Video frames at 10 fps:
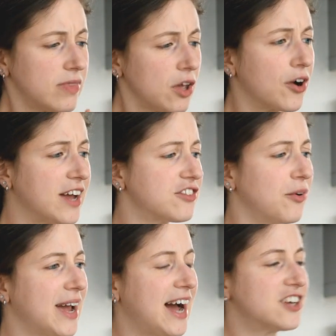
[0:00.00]
Okay, so
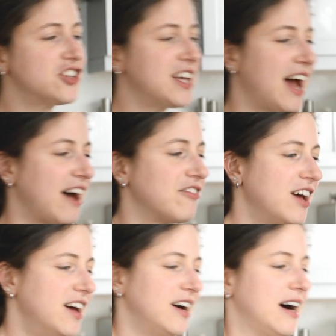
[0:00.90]
I actually have
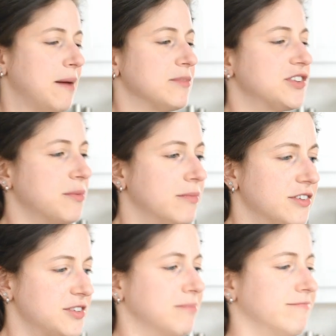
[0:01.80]
some
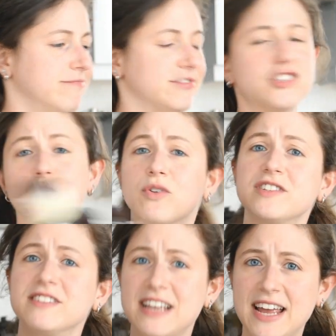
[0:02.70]

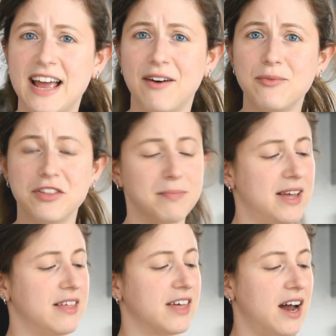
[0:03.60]
sauces here with
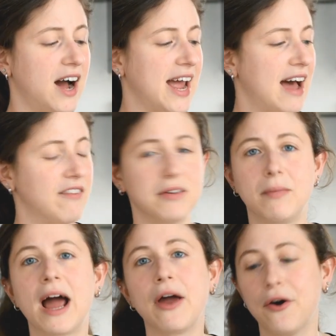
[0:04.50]
me that I have in
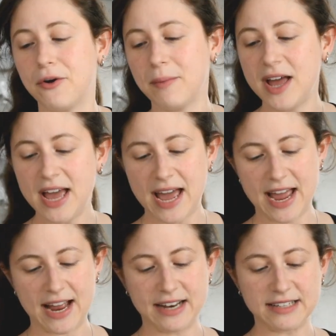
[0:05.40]
my home,
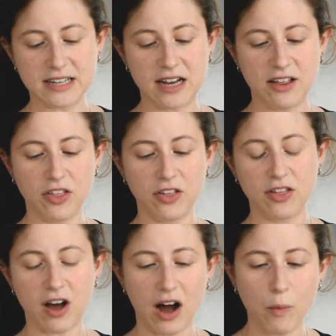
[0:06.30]
and
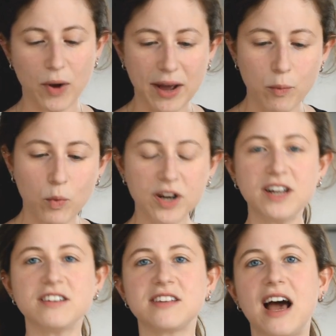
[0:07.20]
what I wanted
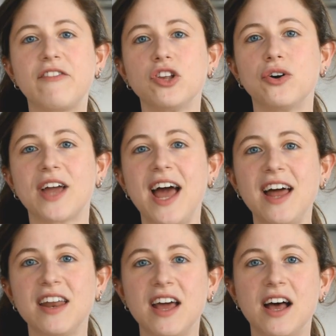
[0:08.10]
us to have a look
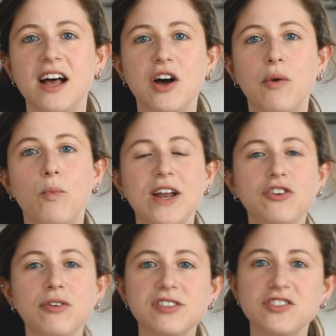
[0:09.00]
at, when
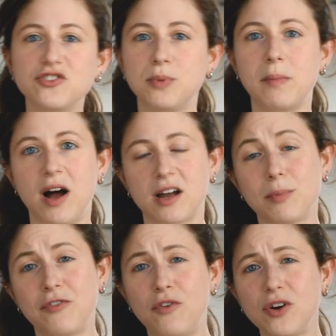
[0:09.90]
you're at the supermarket,
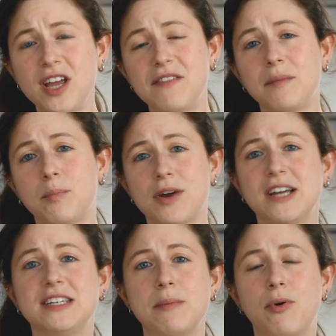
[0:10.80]
before you even bring
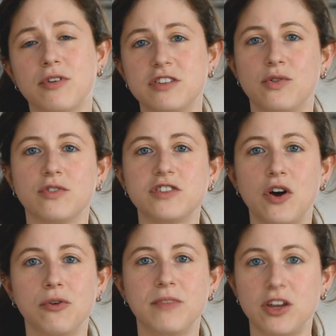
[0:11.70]
a dip or a sauce
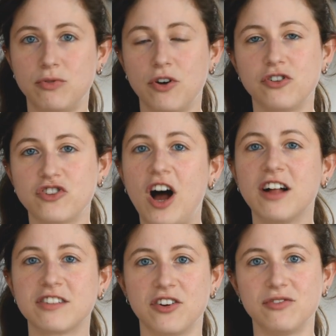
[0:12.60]
home that you know your
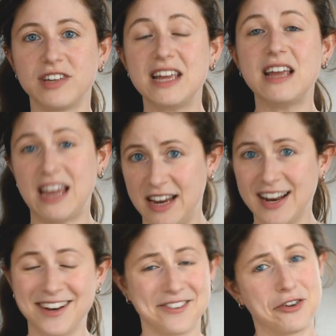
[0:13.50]
child's going to eat
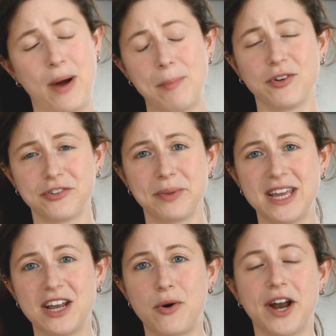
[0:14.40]
and quite possibly
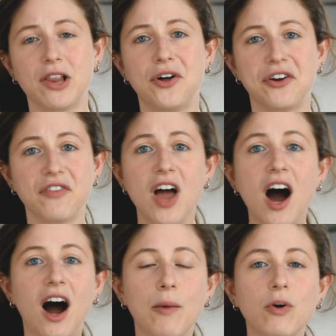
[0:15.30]
eat quite a lot of,
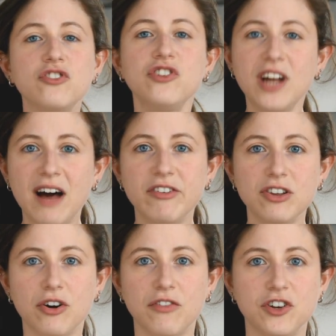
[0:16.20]
I want you to have a
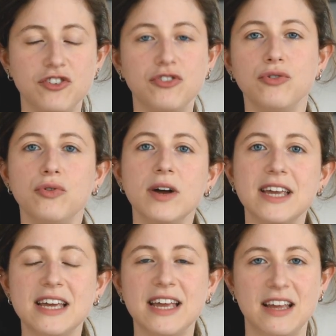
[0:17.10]
look for two
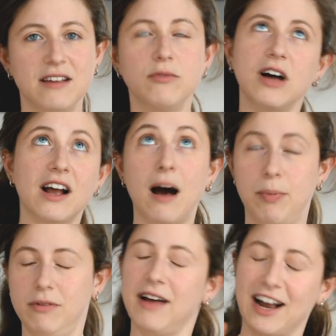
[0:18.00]

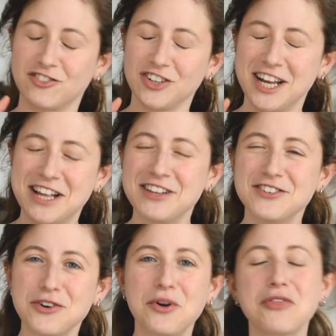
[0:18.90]

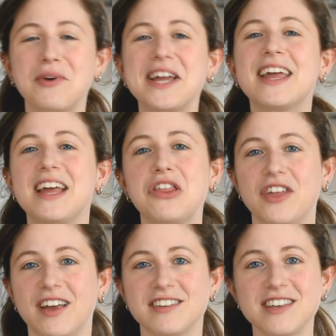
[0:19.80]
or three key
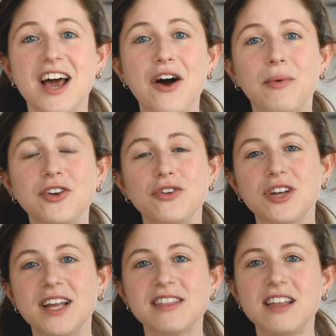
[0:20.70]
things. When you're
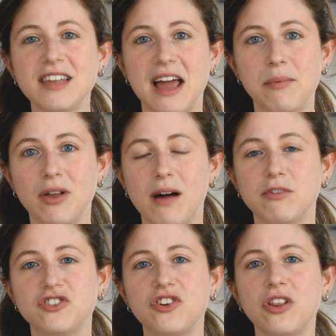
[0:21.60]
looking at the label, I
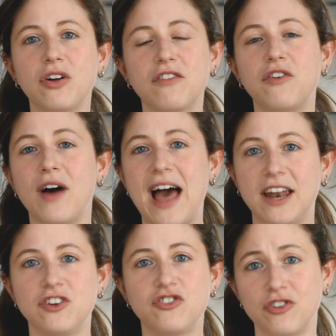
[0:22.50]
want you to look for
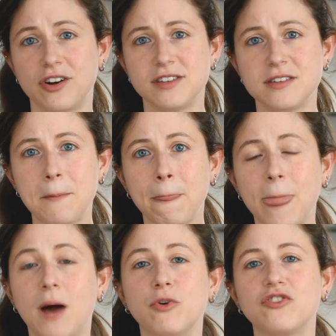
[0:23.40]
added sugars.
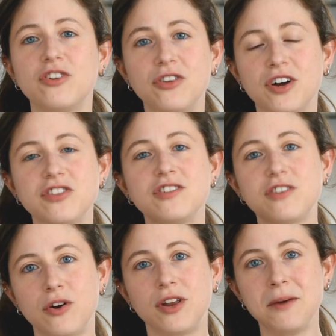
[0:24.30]
I want you to look at the
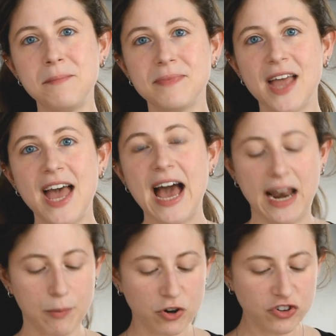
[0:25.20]
sodium,
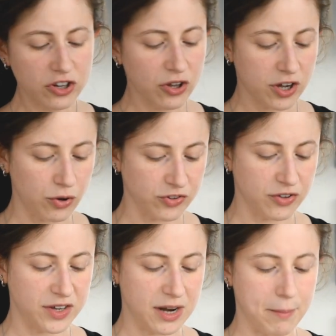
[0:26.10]
and I want you to look at also
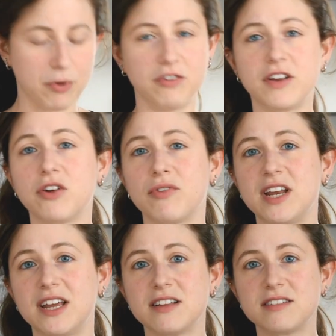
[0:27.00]
the number of
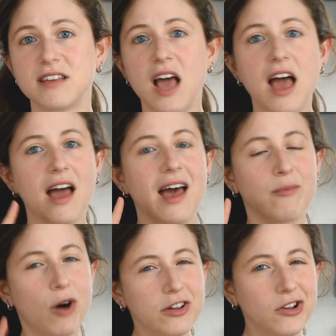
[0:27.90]
ingredients.
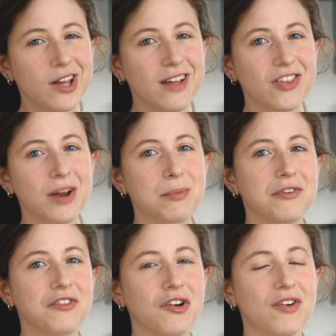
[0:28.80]
And while you're looking at the number
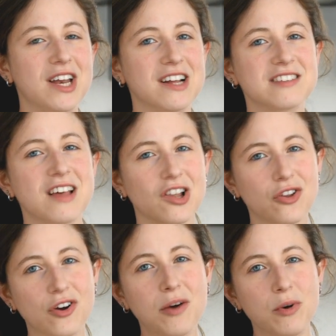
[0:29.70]
of ingredients,
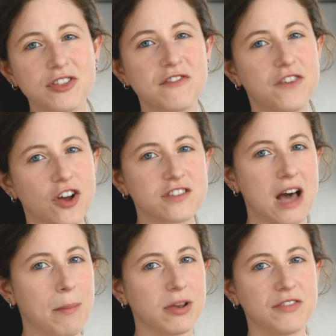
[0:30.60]
look at what the first
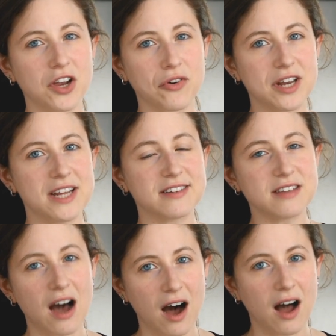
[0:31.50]
couple of ingredients
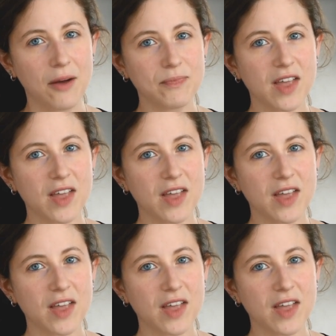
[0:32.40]
are.